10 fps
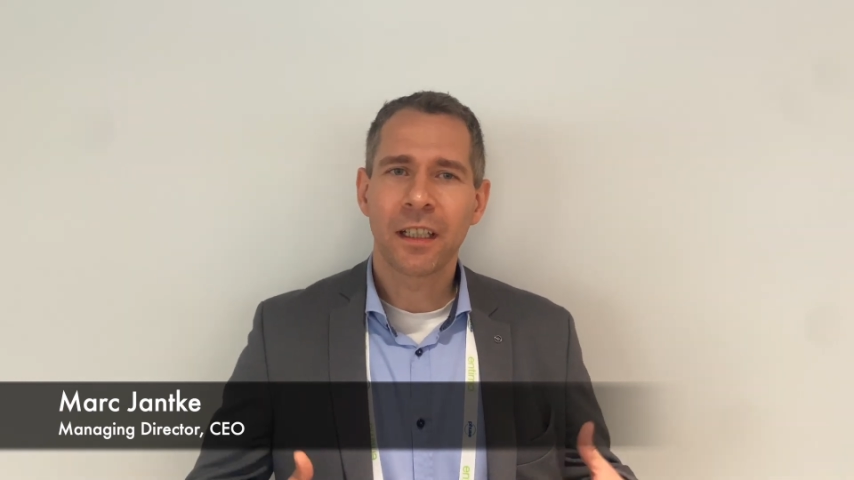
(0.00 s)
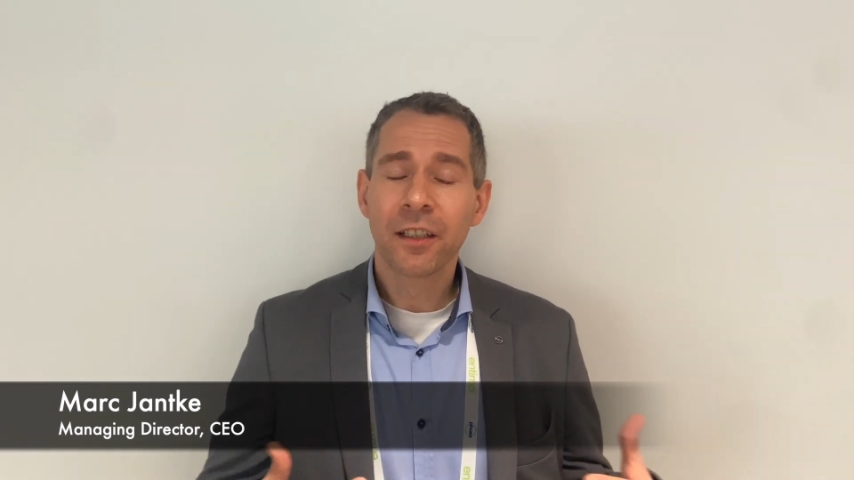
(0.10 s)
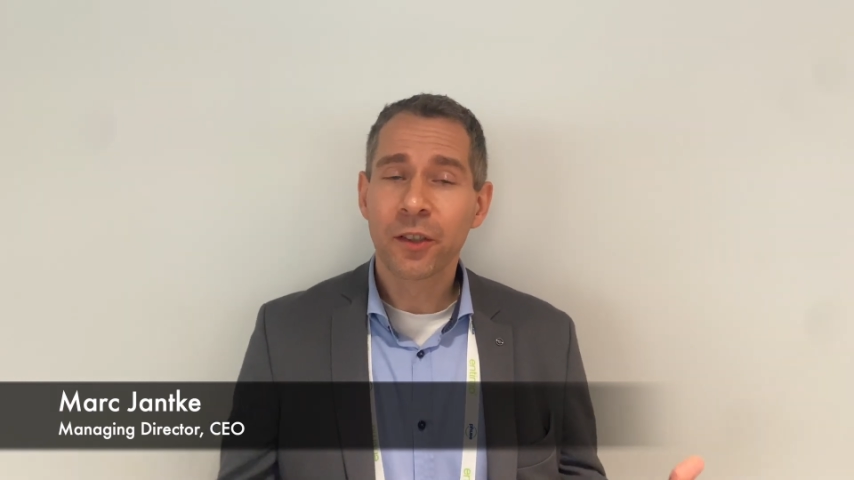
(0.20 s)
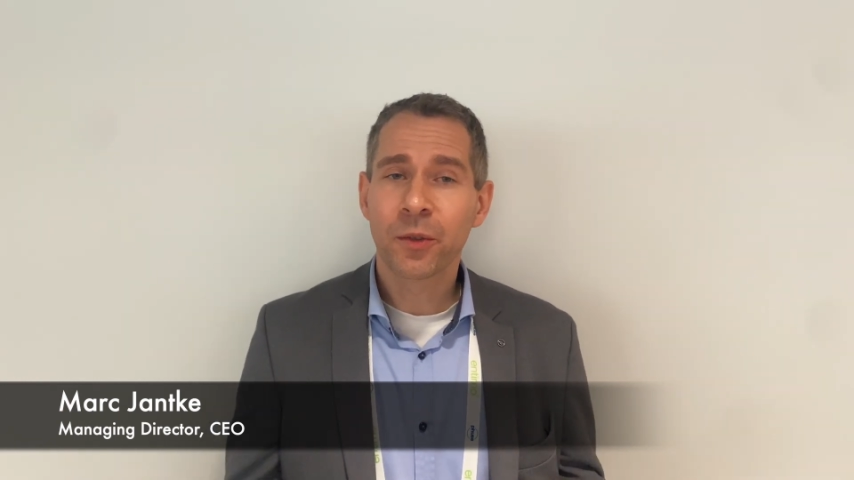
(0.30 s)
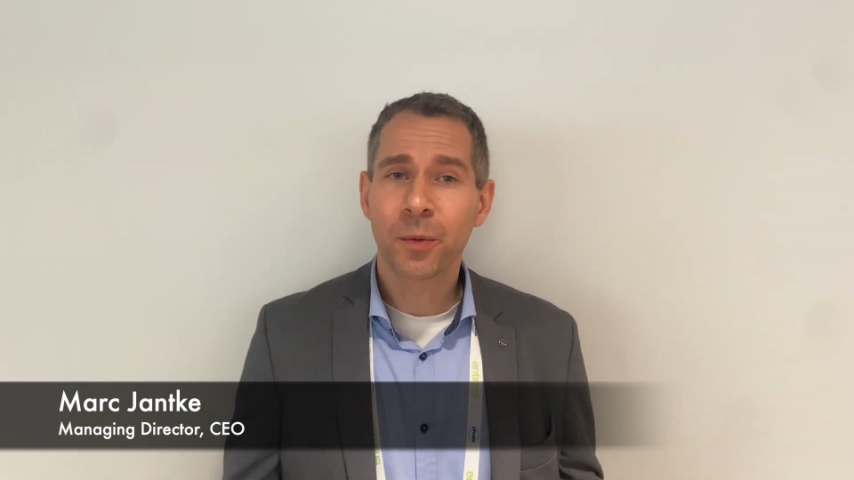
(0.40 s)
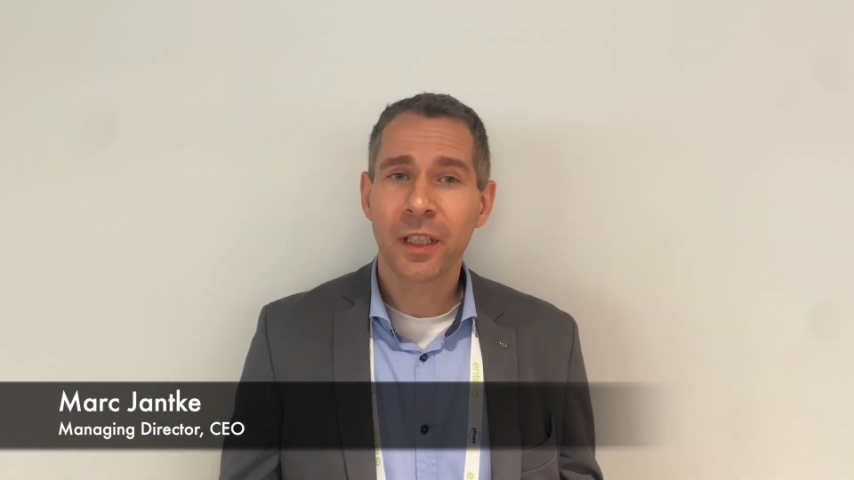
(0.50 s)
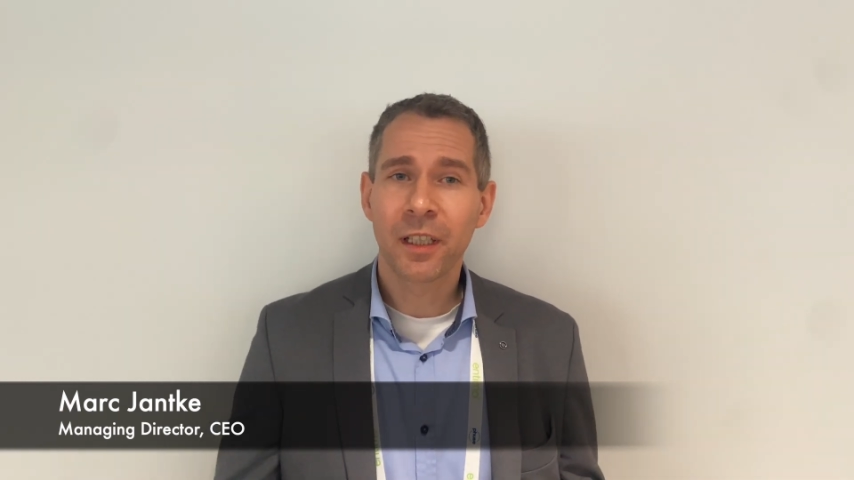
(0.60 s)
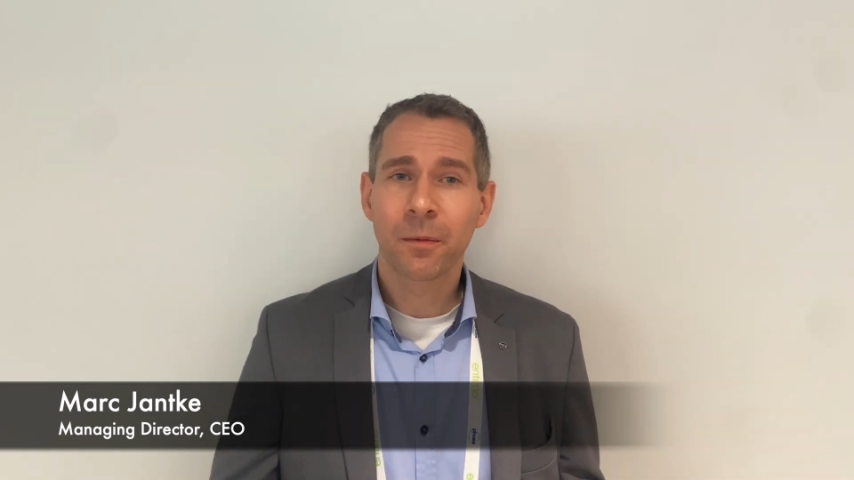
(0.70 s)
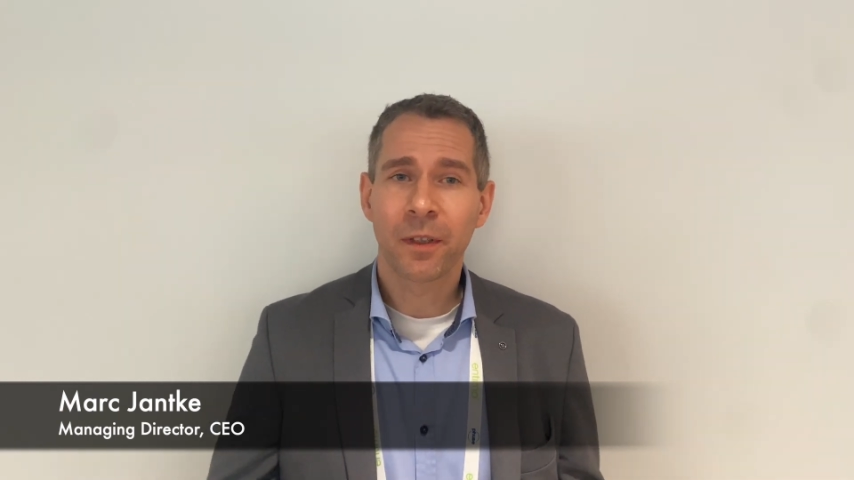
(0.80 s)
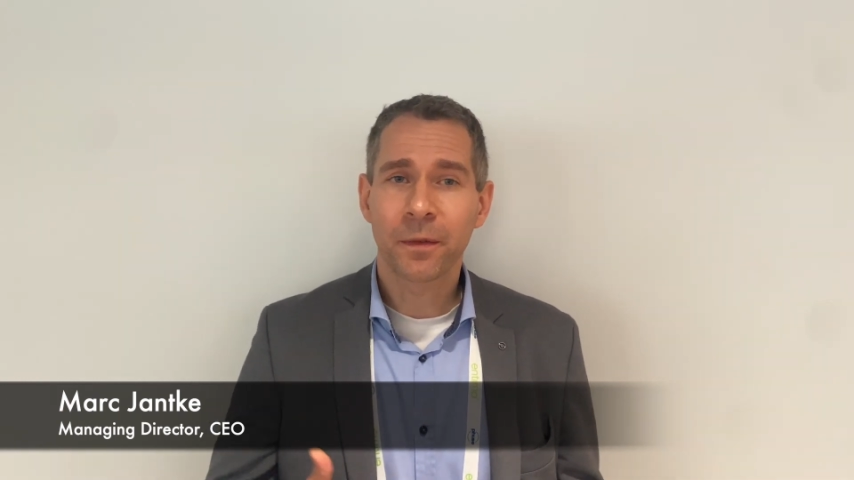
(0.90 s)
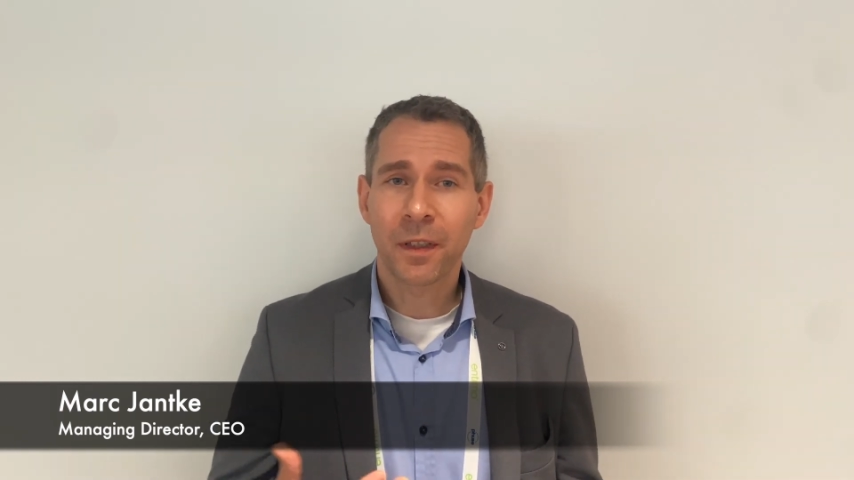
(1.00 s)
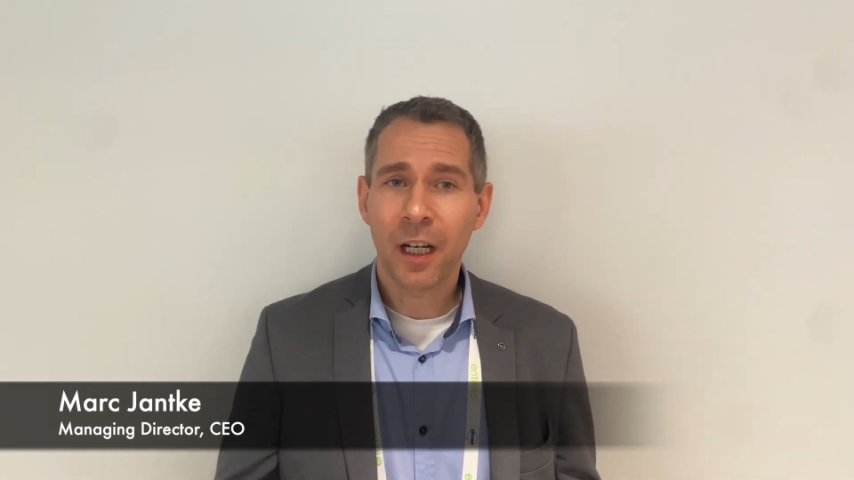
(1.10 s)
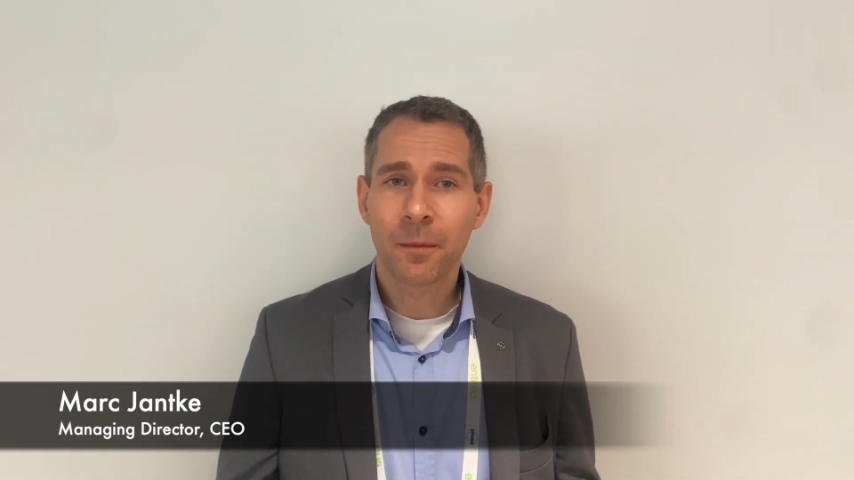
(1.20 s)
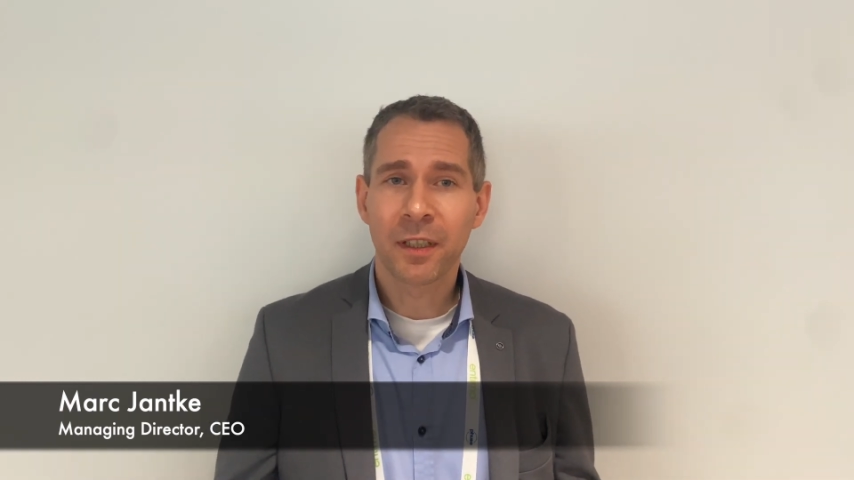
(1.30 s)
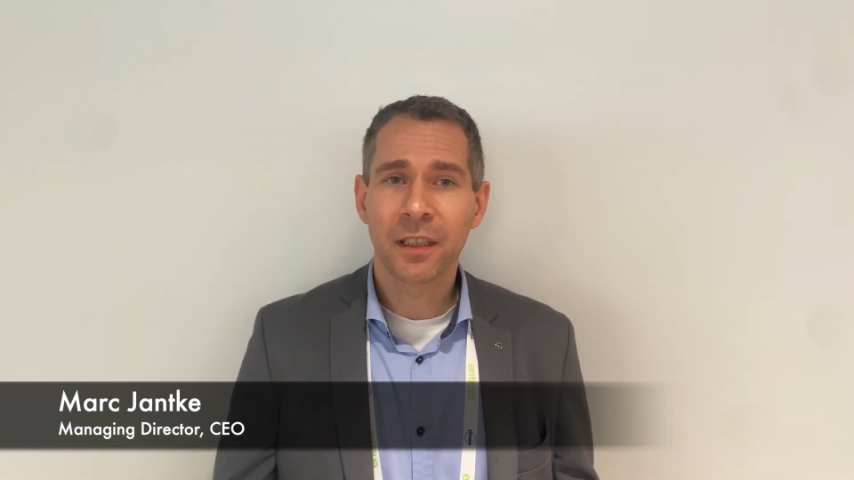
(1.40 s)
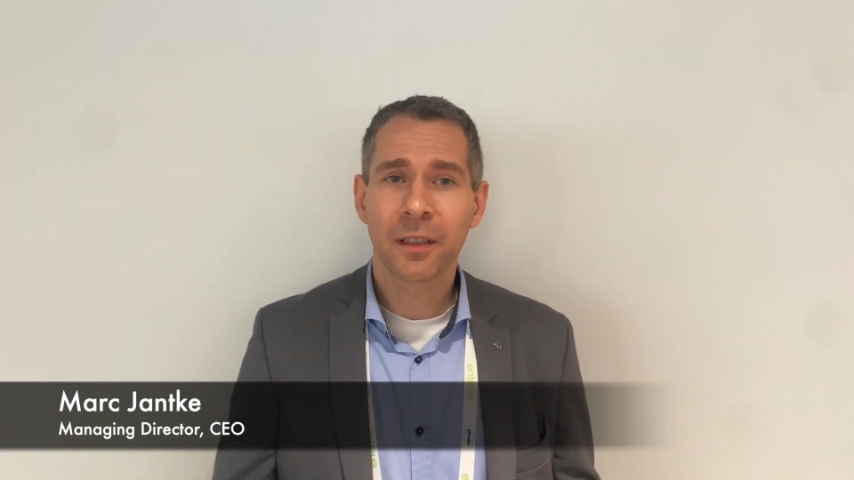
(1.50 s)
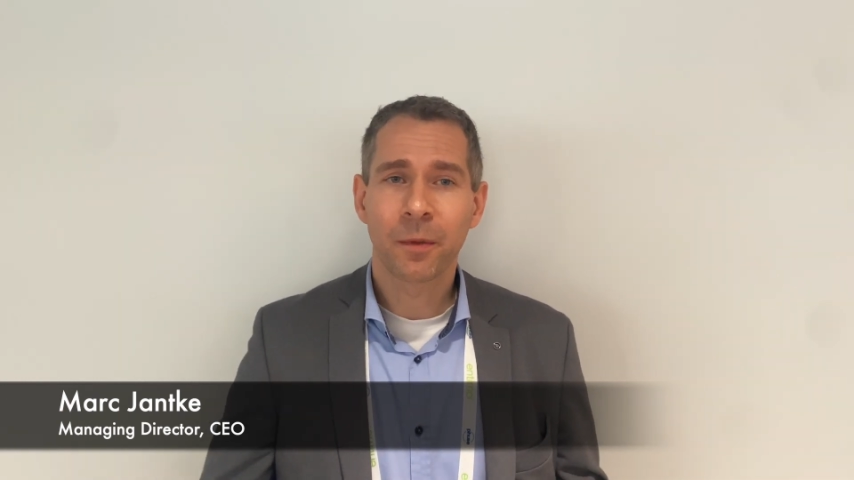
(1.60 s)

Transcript: industry, with the pharma,